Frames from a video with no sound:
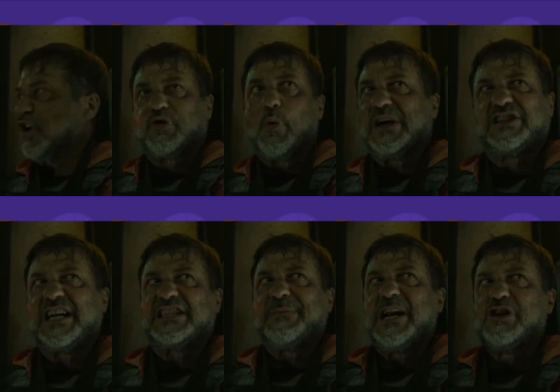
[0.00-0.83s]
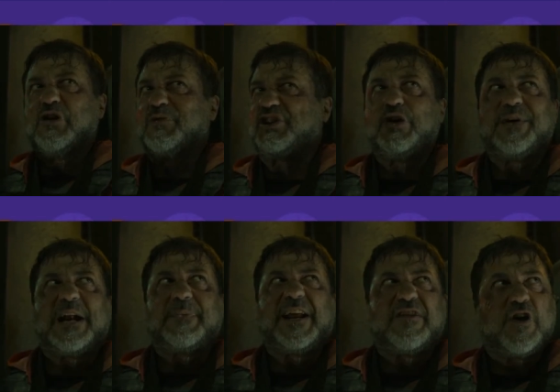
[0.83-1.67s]
I know that kid like I gave
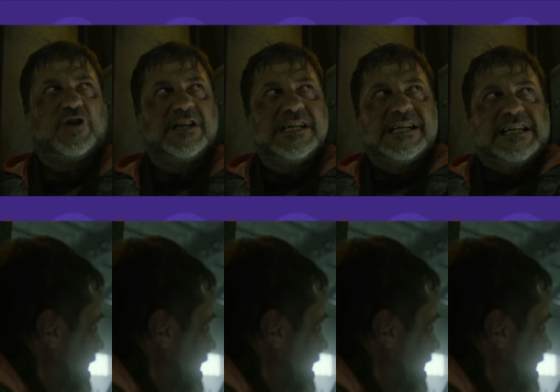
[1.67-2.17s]
birth to him myself.